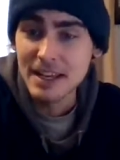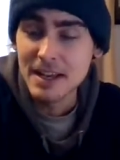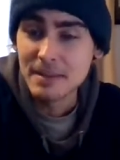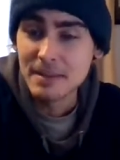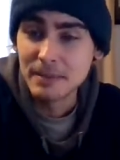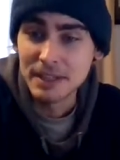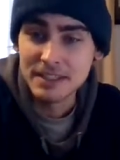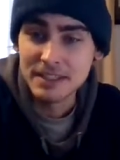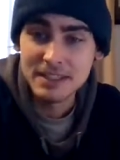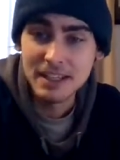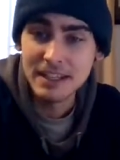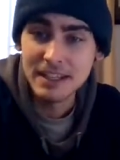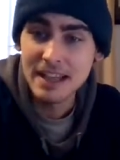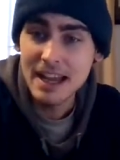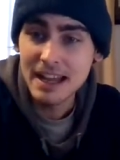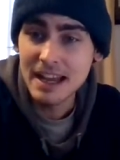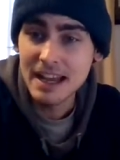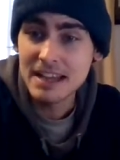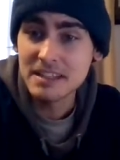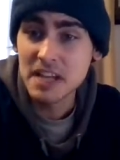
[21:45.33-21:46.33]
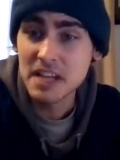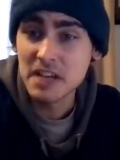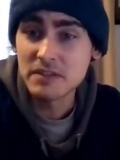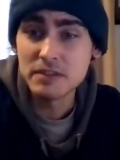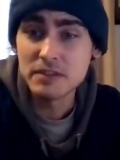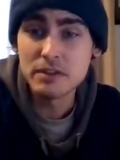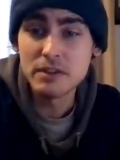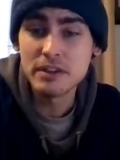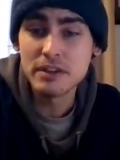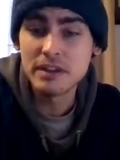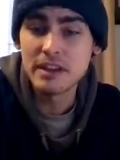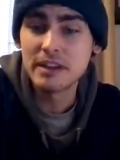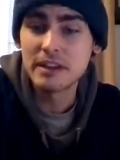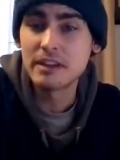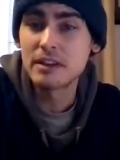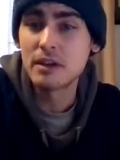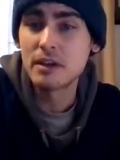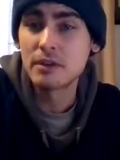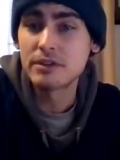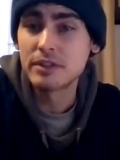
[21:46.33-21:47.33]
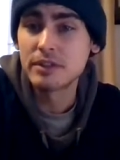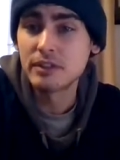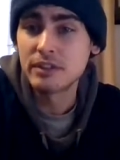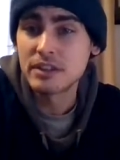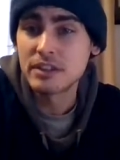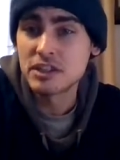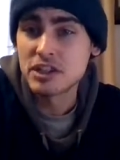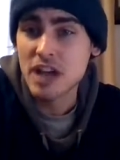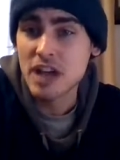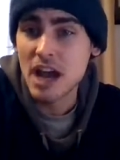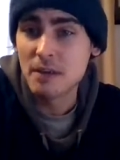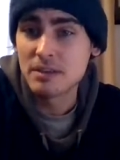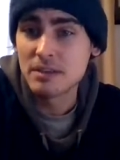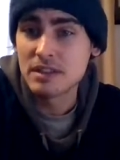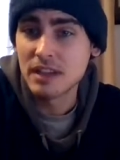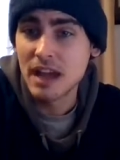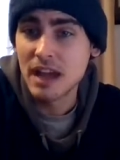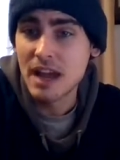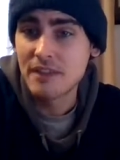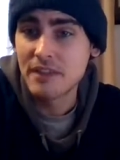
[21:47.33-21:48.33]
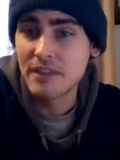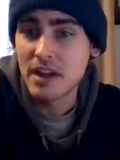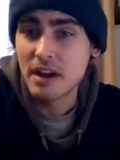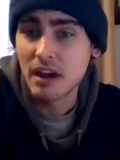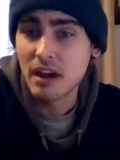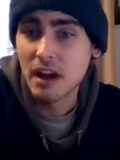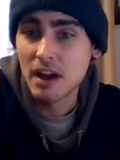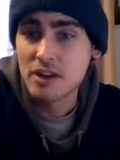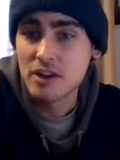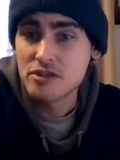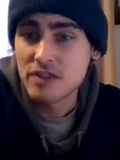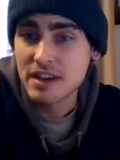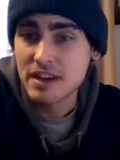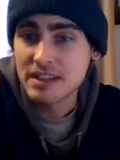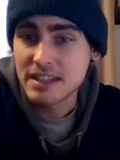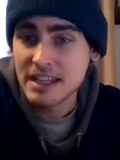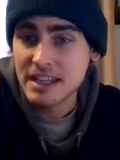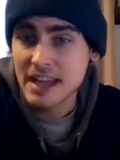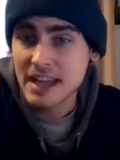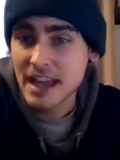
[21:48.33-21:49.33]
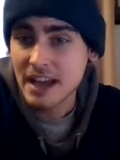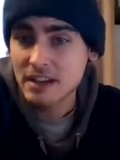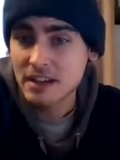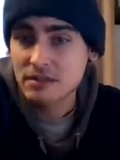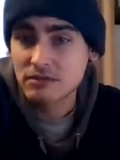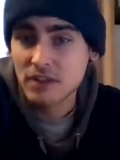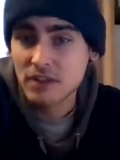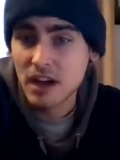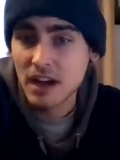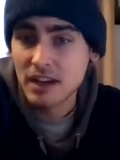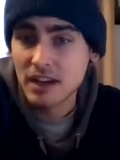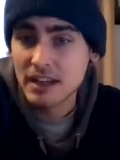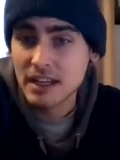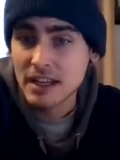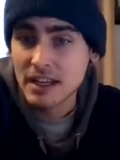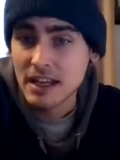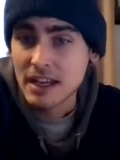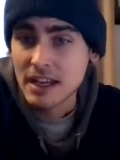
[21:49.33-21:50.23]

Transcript: But yeah, guys, thanks for tuning in. Throwing this chat was live there. Andre, DX, Ronnie,